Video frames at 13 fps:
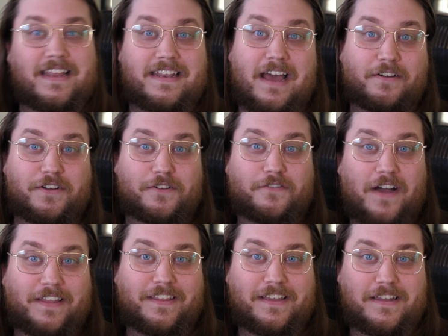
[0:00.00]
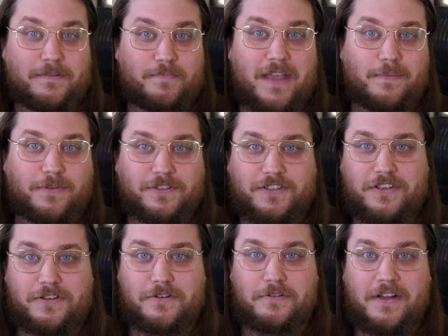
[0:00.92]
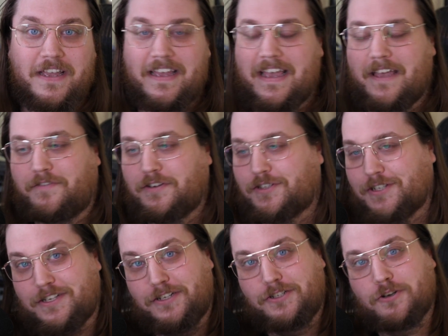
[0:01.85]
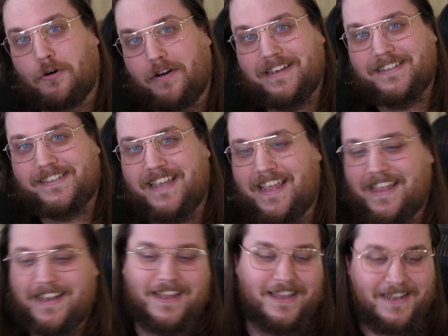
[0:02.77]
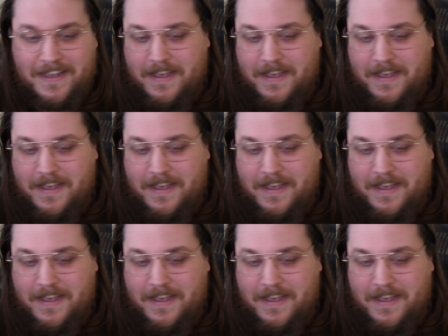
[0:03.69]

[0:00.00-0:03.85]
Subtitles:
and now you're finally going to be able to, if you just enjoy a scene,